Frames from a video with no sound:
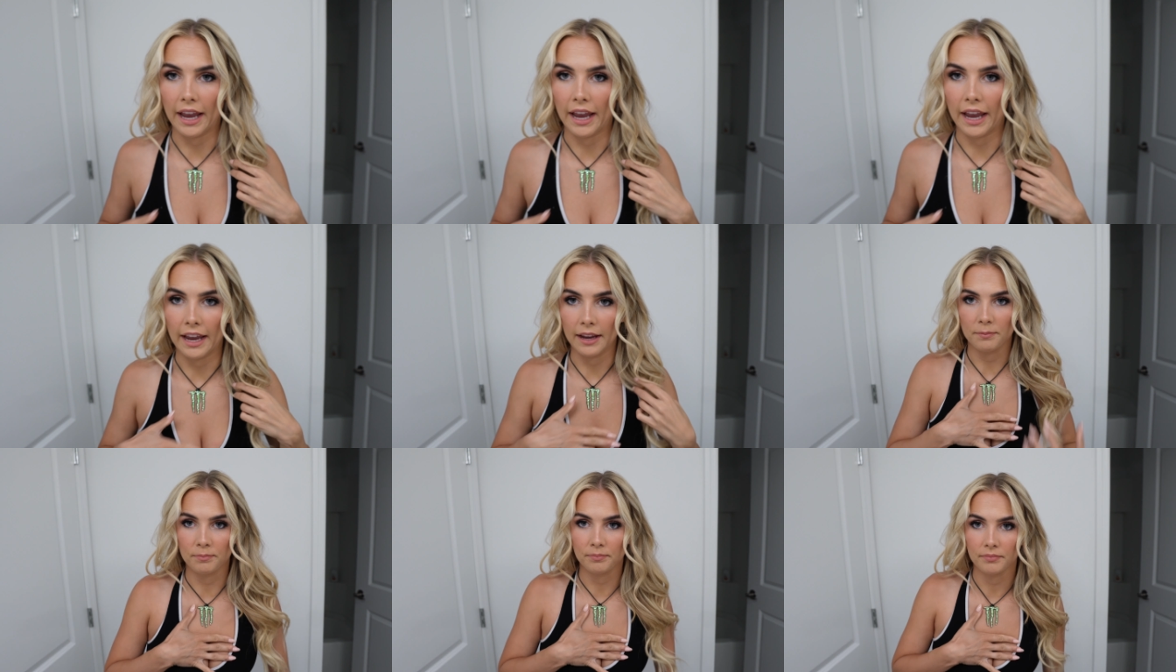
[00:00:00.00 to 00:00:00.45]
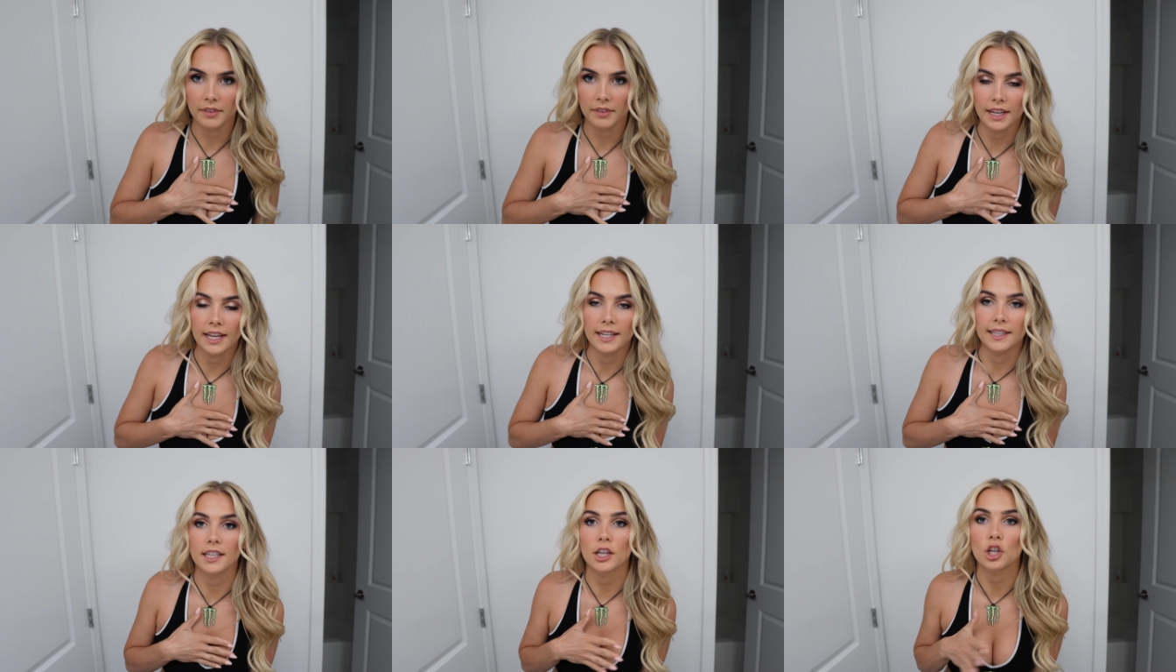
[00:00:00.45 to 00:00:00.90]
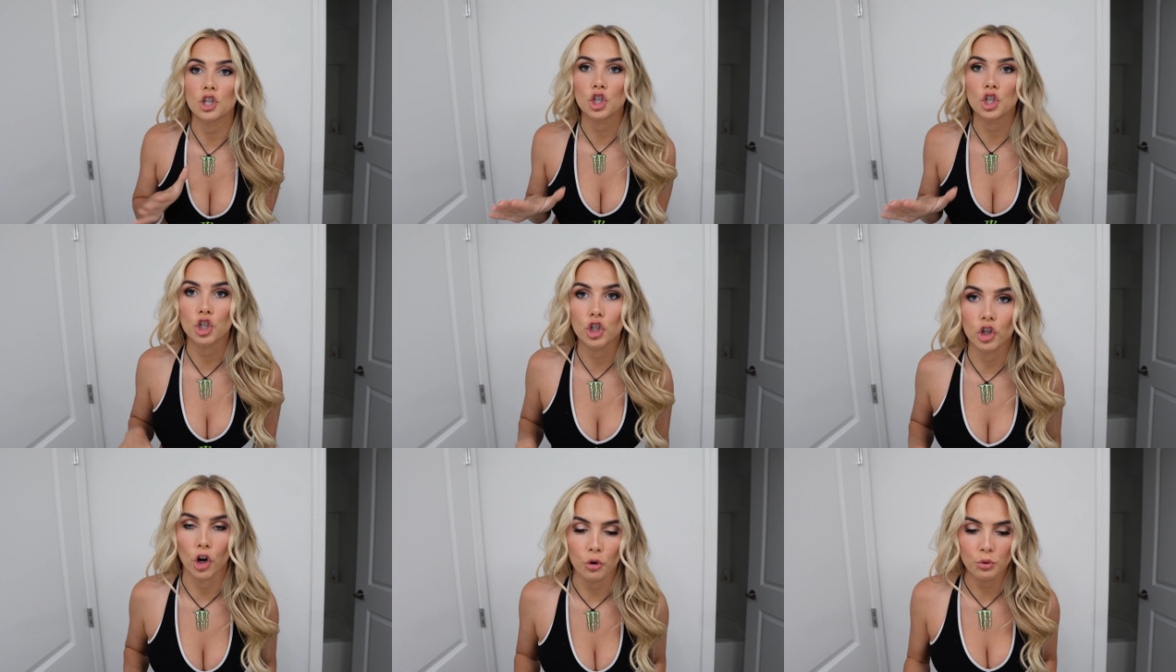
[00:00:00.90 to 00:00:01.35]
Okay, it's
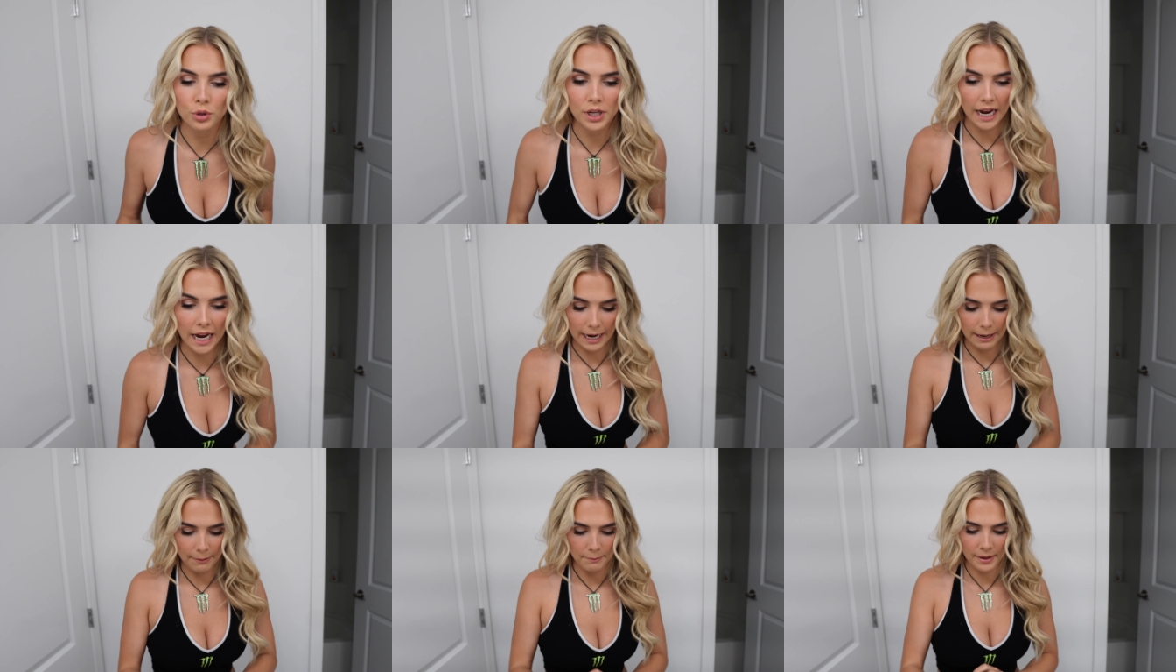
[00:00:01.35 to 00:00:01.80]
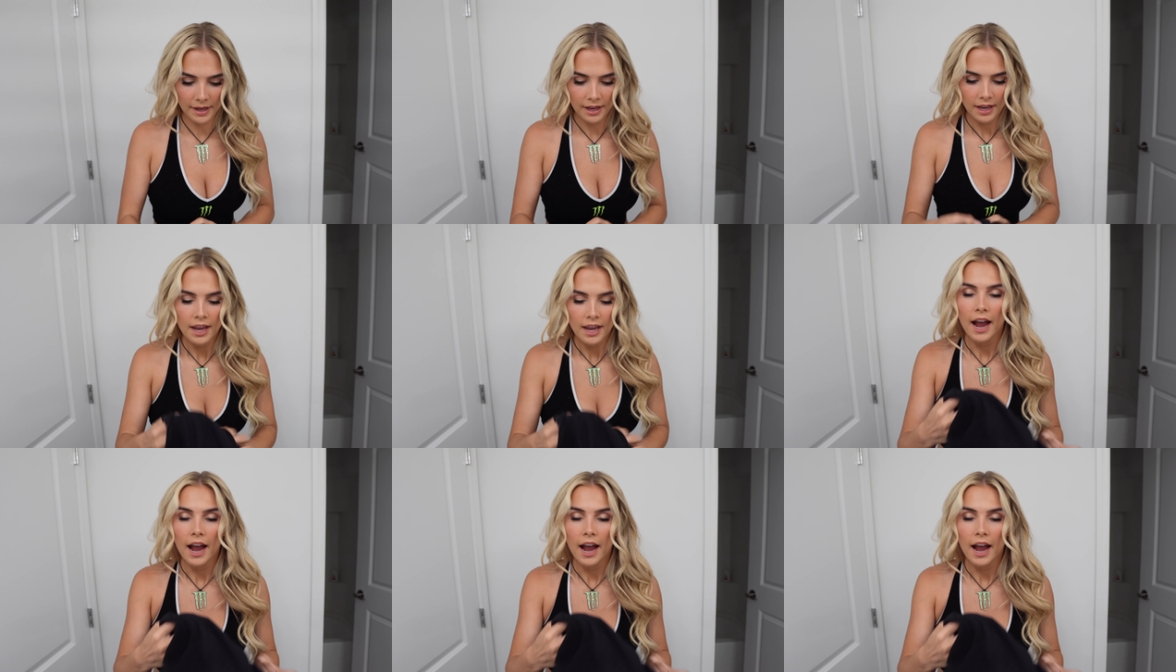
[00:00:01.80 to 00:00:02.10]
showtime.